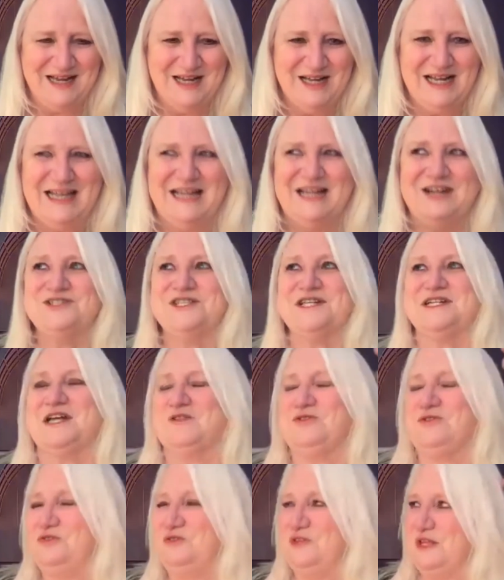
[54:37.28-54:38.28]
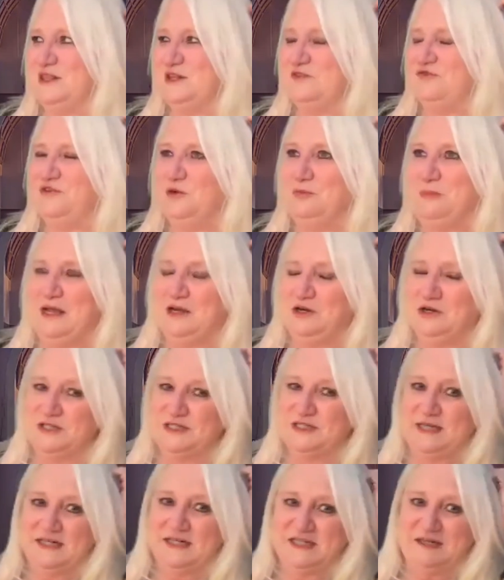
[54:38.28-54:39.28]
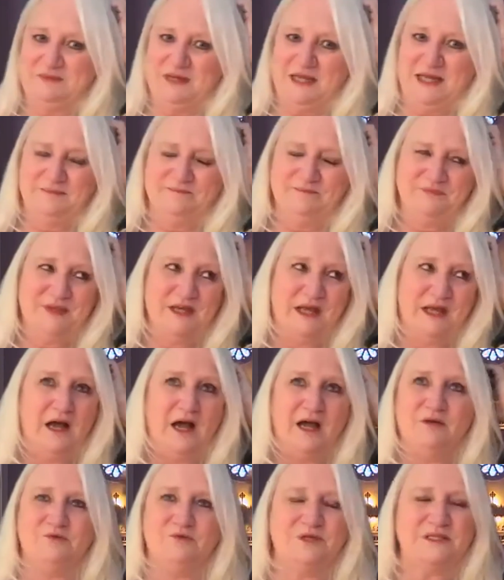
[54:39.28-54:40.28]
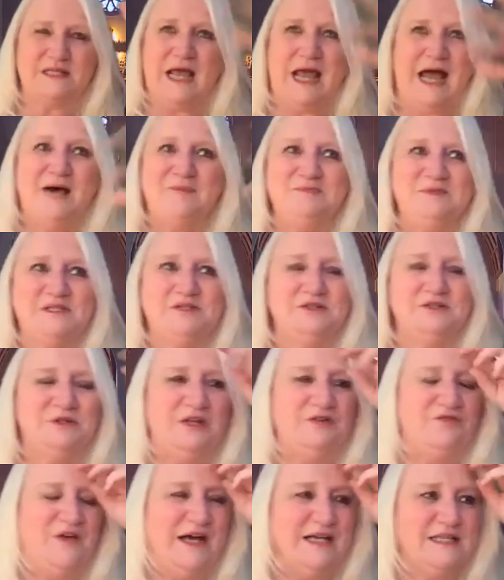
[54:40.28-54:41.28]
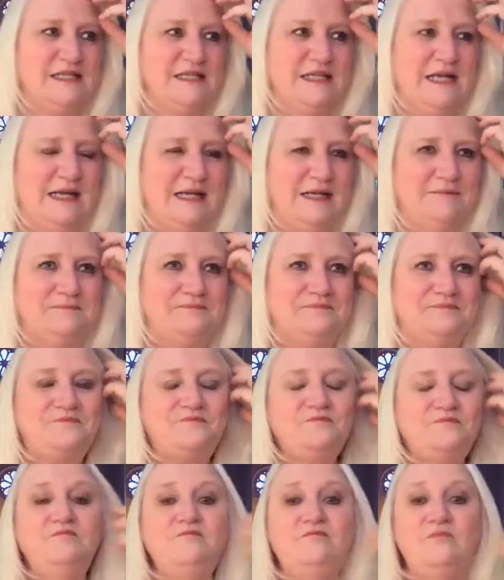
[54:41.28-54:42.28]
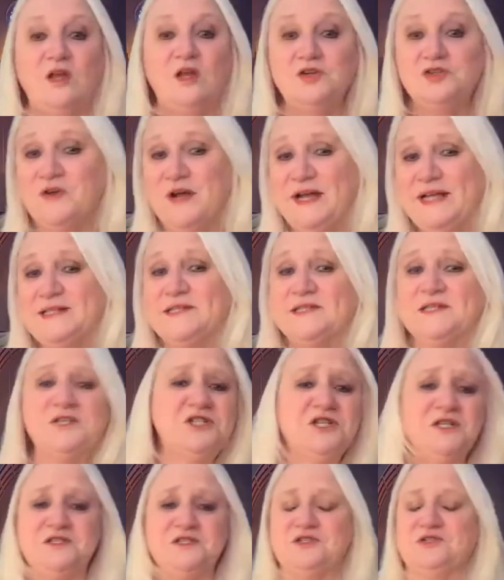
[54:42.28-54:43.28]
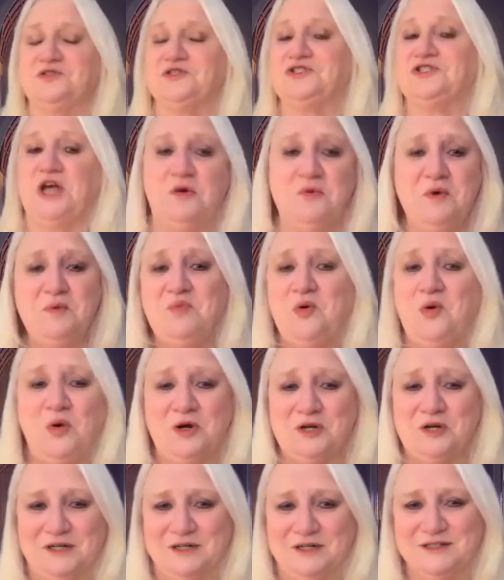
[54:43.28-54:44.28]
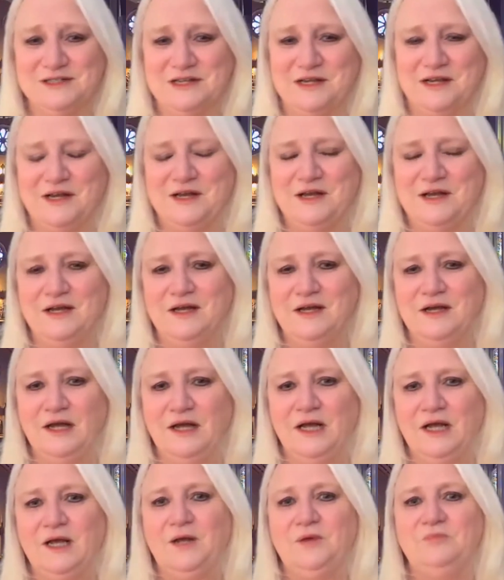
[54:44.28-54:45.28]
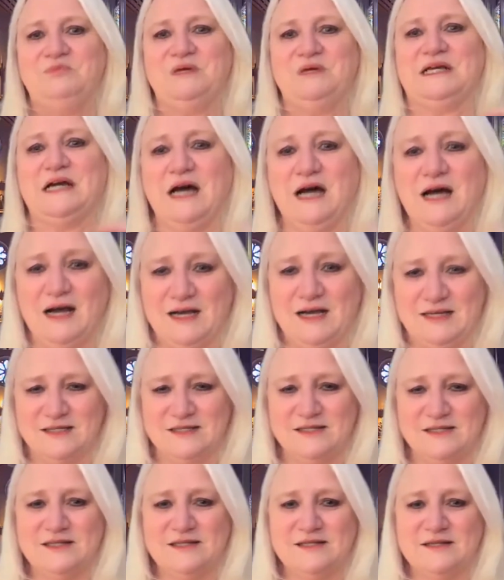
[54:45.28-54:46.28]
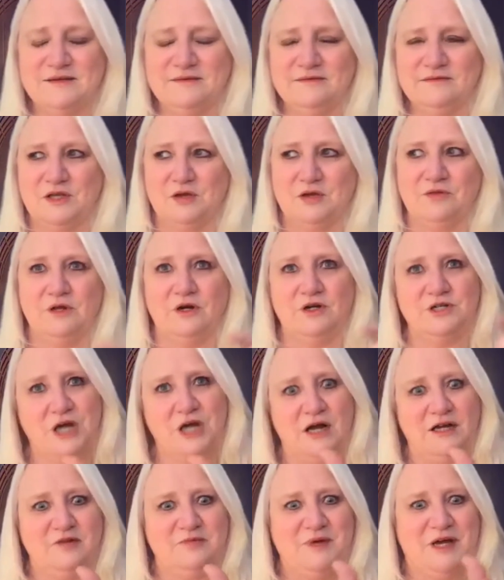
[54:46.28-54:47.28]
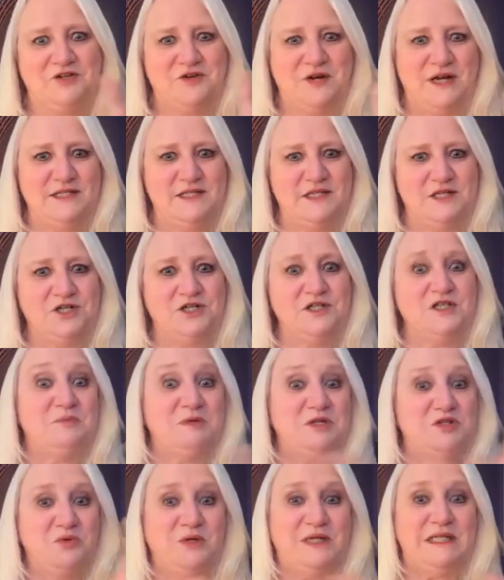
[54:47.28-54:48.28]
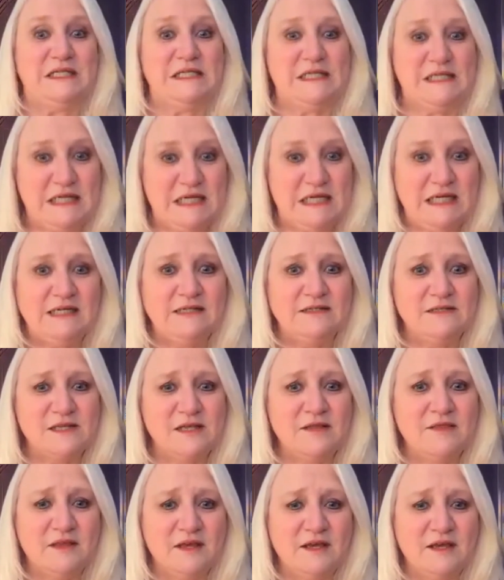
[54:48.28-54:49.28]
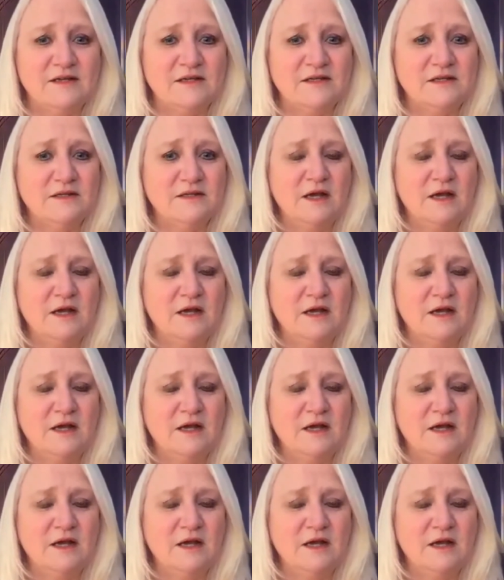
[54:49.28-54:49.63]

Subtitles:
Here's another thing the filmmakers said to me that was absolutely fascinating. Transitions are so important because, so they're talking about transitions between scenes and things,